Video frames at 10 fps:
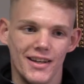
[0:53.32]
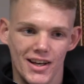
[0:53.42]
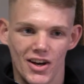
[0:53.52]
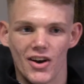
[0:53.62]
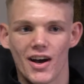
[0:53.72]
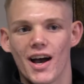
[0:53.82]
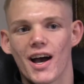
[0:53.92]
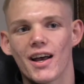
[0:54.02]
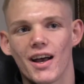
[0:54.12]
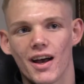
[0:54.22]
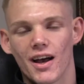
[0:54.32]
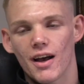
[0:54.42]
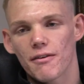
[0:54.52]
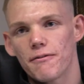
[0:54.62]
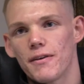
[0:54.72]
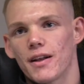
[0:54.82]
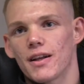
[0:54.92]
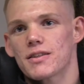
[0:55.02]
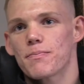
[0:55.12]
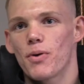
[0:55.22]
Yeah, I feel
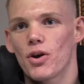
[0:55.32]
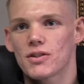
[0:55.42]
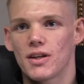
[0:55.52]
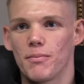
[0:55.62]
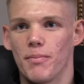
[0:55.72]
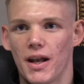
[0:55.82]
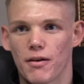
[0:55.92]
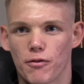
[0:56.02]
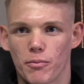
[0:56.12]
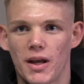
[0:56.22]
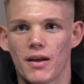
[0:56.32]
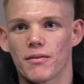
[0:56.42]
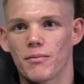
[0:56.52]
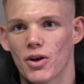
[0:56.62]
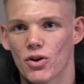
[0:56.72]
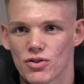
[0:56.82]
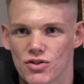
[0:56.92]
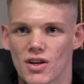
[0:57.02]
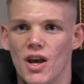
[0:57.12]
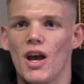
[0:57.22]
it's personally better for me because